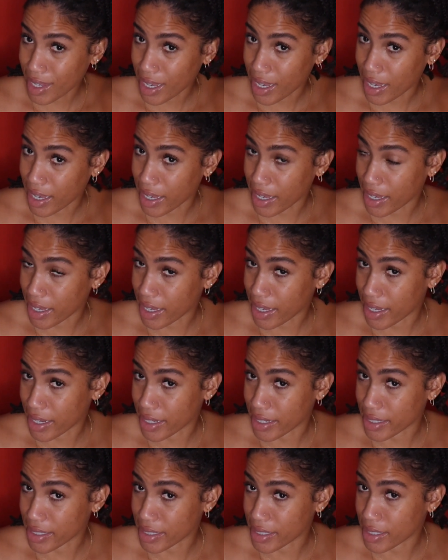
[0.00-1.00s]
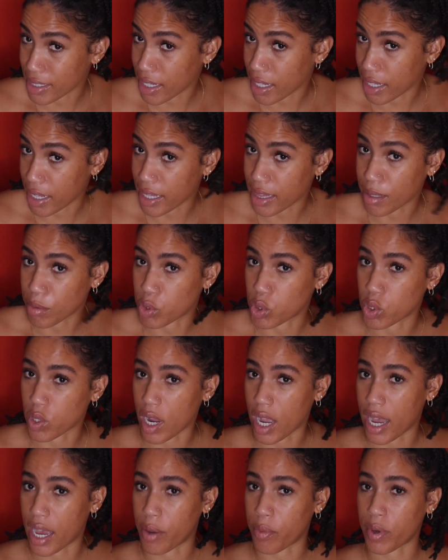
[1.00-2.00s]
and let them
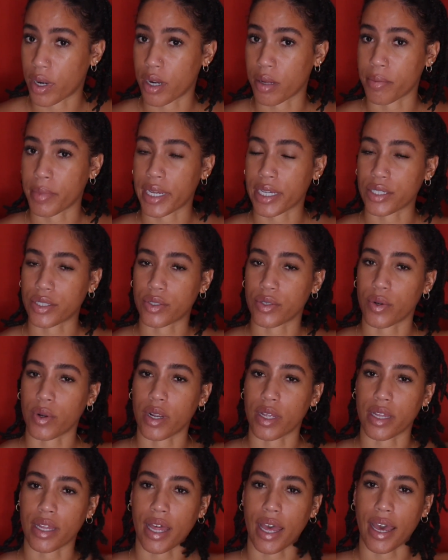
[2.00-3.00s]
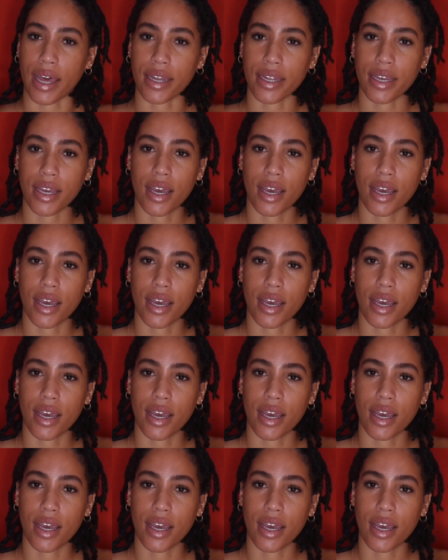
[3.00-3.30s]
dry. I wanted to make sure that